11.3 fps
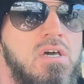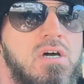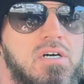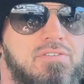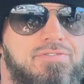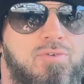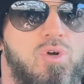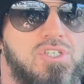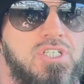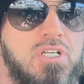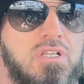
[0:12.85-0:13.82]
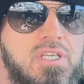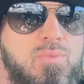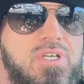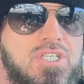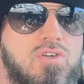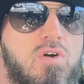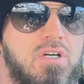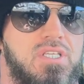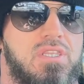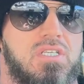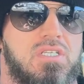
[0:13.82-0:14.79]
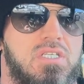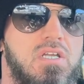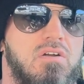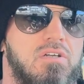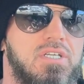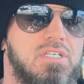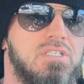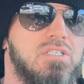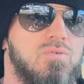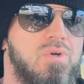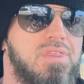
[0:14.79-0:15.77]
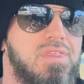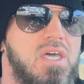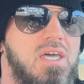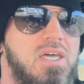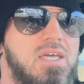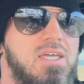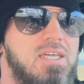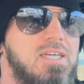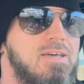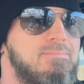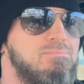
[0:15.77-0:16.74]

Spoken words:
unfortunately, we started the series with a,